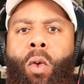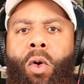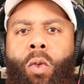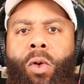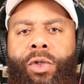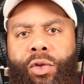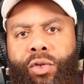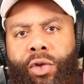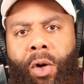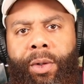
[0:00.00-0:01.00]
World War
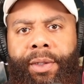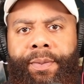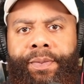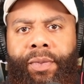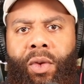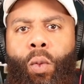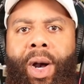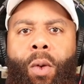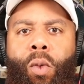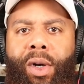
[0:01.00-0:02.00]
Two started?
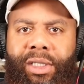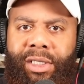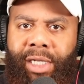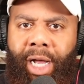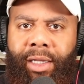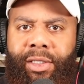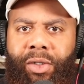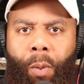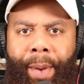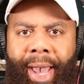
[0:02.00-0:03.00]
Why wasn't Stalin
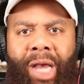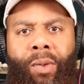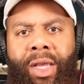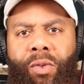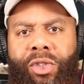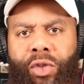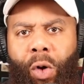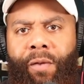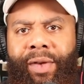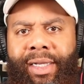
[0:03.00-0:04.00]
so bad while he was
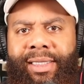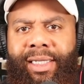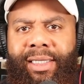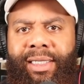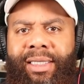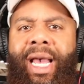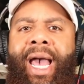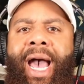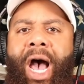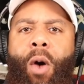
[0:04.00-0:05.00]
starving his citizens?
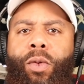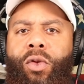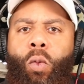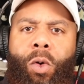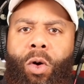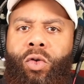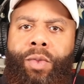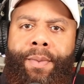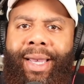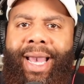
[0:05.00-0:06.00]
How in the world do
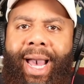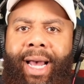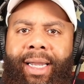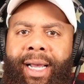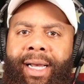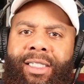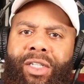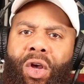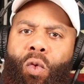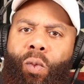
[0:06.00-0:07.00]
we make
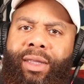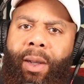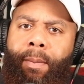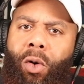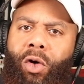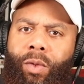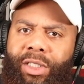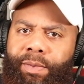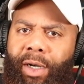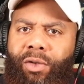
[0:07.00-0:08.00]
allies with a
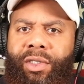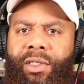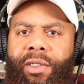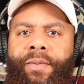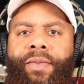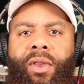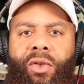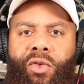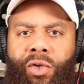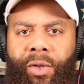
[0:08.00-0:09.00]
murderous person?
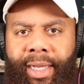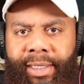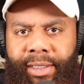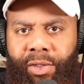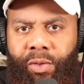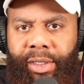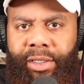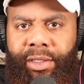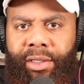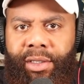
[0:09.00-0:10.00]
You start asking
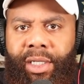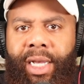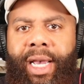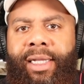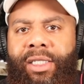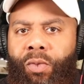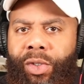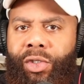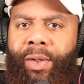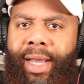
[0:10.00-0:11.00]
questions. And so
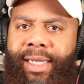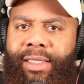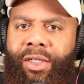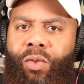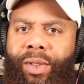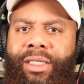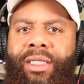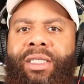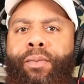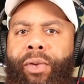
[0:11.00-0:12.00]
when you start asking
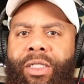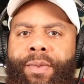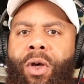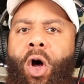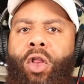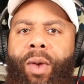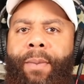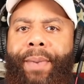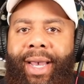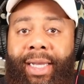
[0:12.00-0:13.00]
questions, it brings me all the way
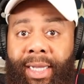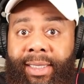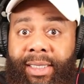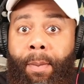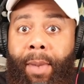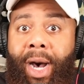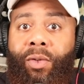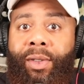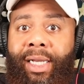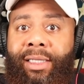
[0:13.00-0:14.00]
back to
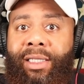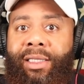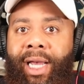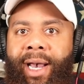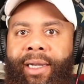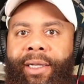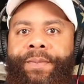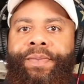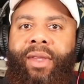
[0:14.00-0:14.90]
modern day society.